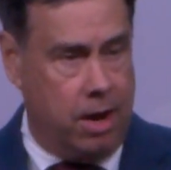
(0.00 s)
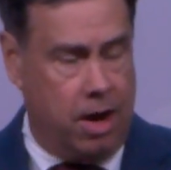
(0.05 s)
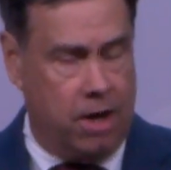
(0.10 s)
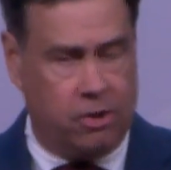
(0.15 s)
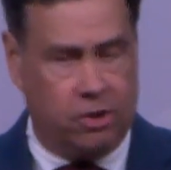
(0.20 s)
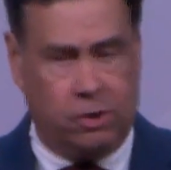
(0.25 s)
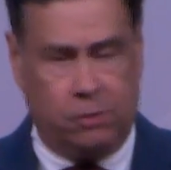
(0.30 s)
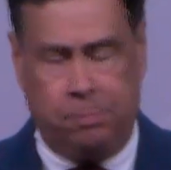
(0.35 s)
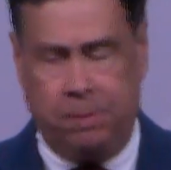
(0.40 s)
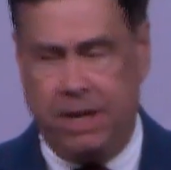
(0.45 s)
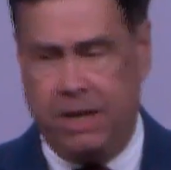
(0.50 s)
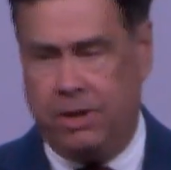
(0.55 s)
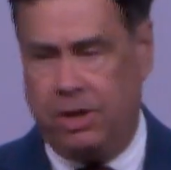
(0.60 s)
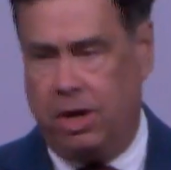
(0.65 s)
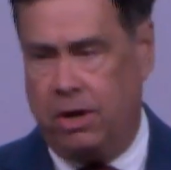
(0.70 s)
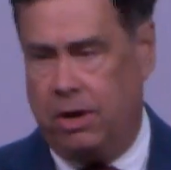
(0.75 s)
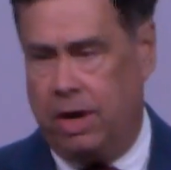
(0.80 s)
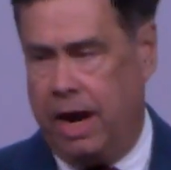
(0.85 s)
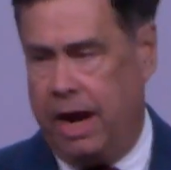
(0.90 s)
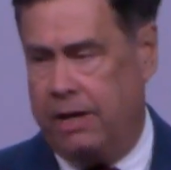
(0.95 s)
Our
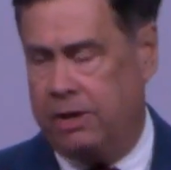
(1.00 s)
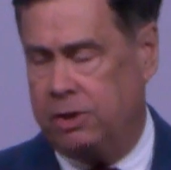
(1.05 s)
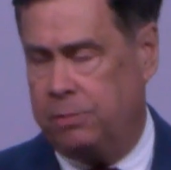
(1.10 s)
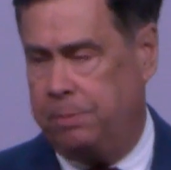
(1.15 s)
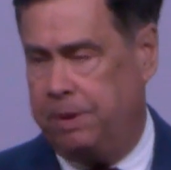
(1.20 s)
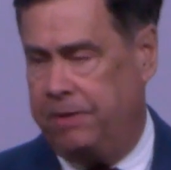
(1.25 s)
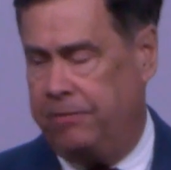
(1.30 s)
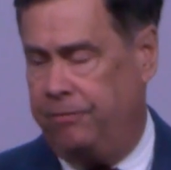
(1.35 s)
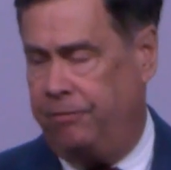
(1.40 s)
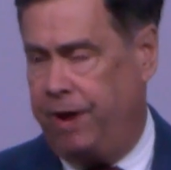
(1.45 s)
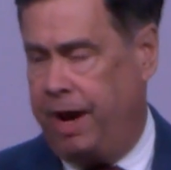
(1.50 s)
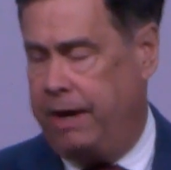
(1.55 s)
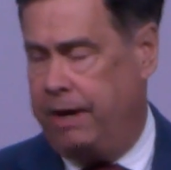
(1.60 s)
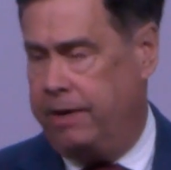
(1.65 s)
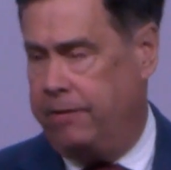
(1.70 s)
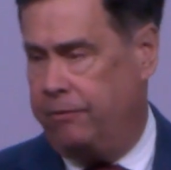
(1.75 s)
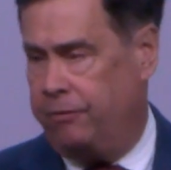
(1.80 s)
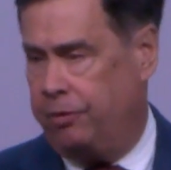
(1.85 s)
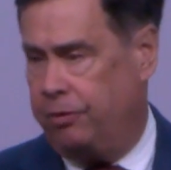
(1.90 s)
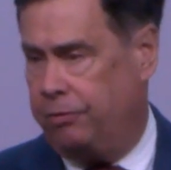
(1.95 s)
speaker has been
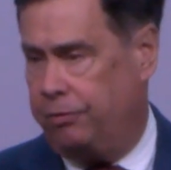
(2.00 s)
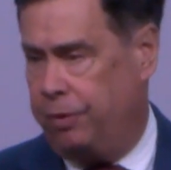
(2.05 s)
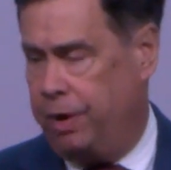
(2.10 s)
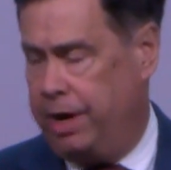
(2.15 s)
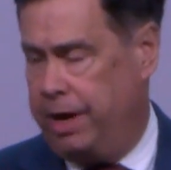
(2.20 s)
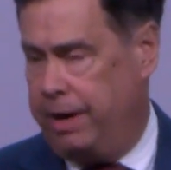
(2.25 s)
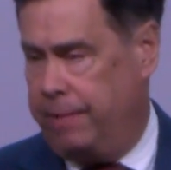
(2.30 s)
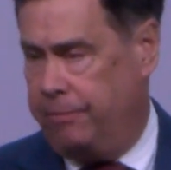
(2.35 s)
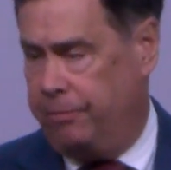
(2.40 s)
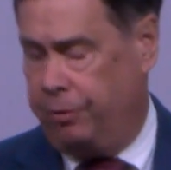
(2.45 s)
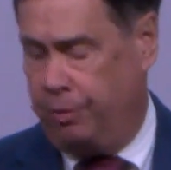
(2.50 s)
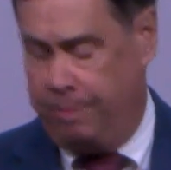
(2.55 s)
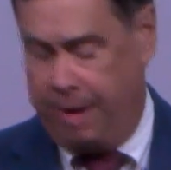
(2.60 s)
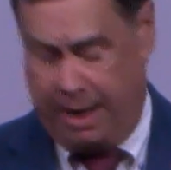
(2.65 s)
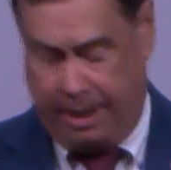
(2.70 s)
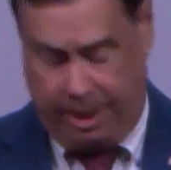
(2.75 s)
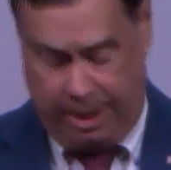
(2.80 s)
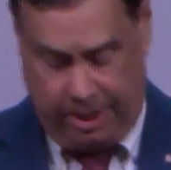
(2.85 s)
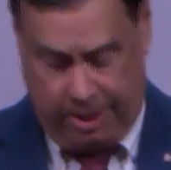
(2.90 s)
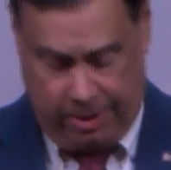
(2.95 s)
fighting for freedom for
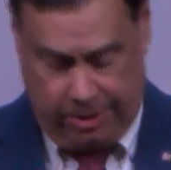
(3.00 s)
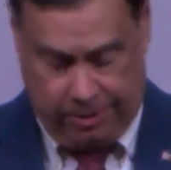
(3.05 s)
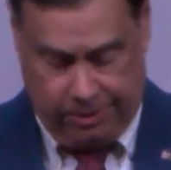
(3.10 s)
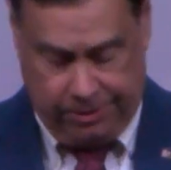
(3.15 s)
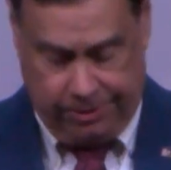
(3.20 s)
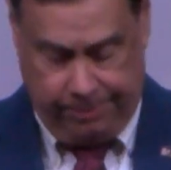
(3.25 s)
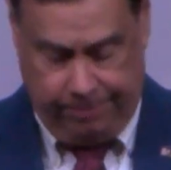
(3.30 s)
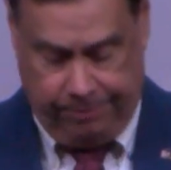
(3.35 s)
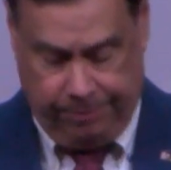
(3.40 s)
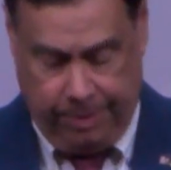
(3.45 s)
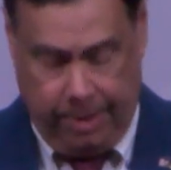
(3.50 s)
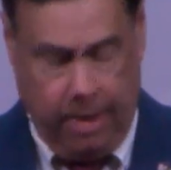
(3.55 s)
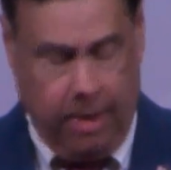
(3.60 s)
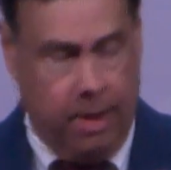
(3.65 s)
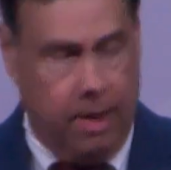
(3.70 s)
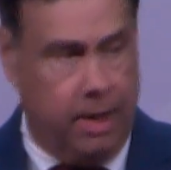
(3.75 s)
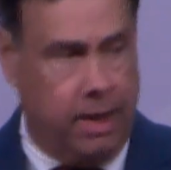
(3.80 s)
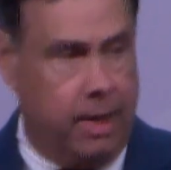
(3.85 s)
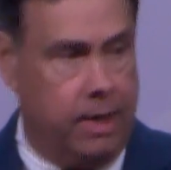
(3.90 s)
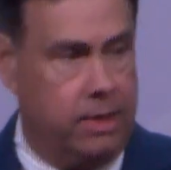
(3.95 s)
many years.
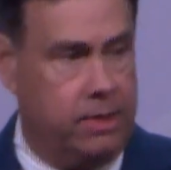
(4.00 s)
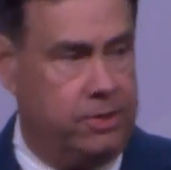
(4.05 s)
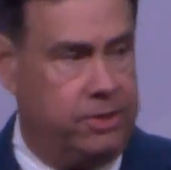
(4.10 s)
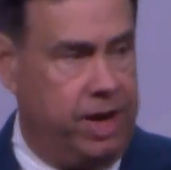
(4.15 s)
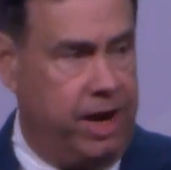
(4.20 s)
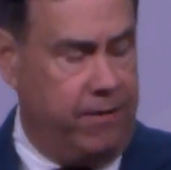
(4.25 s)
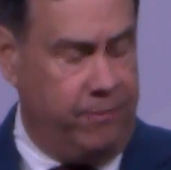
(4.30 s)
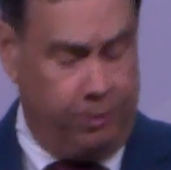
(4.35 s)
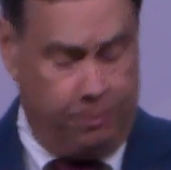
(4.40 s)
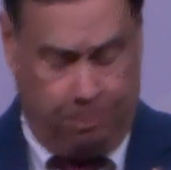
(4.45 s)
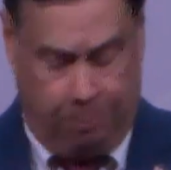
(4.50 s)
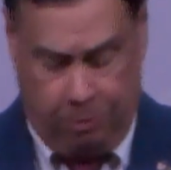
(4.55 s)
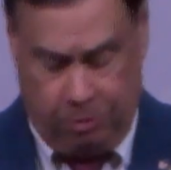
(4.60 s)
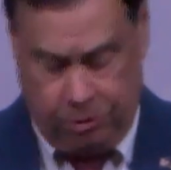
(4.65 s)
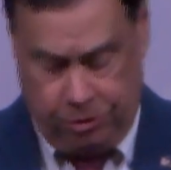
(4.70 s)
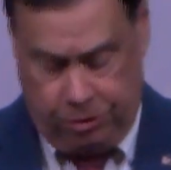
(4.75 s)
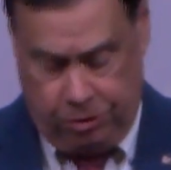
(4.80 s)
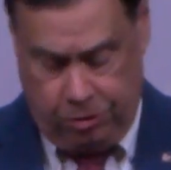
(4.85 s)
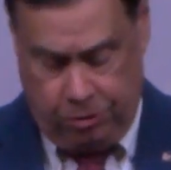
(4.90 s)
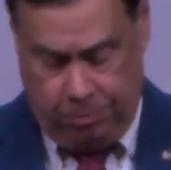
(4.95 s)
David
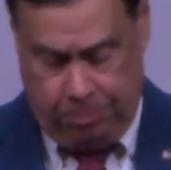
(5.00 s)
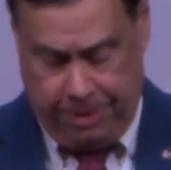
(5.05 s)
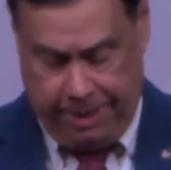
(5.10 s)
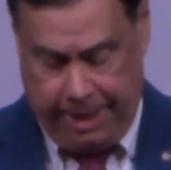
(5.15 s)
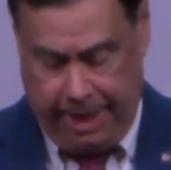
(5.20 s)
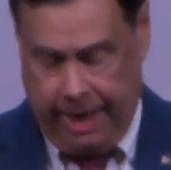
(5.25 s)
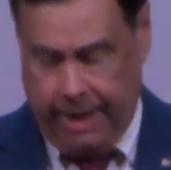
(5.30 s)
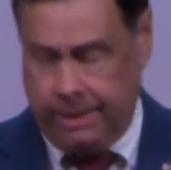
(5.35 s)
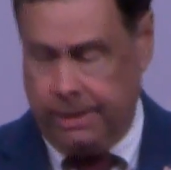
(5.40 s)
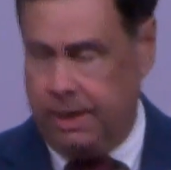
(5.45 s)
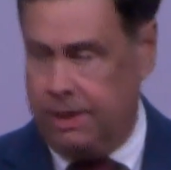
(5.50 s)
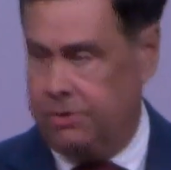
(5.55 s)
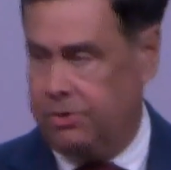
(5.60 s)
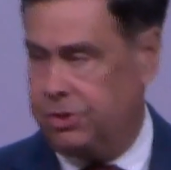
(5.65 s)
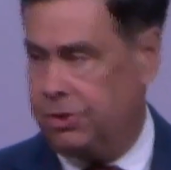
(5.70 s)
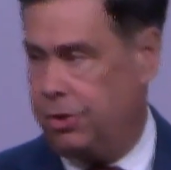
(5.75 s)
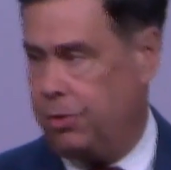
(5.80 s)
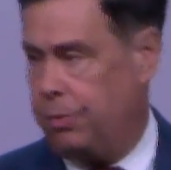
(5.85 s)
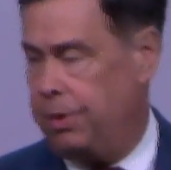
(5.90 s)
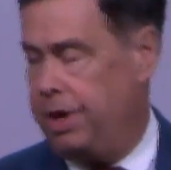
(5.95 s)
Purdue began
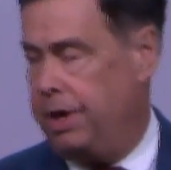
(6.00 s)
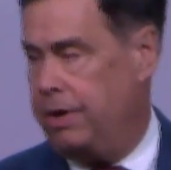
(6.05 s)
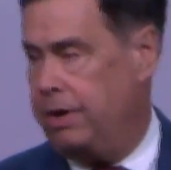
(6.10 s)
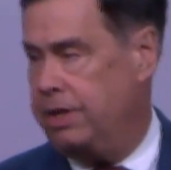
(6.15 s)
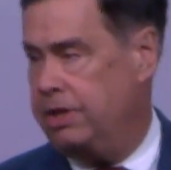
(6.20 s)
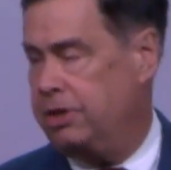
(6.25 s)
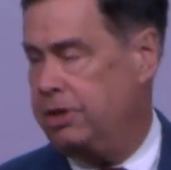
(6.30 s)
his career,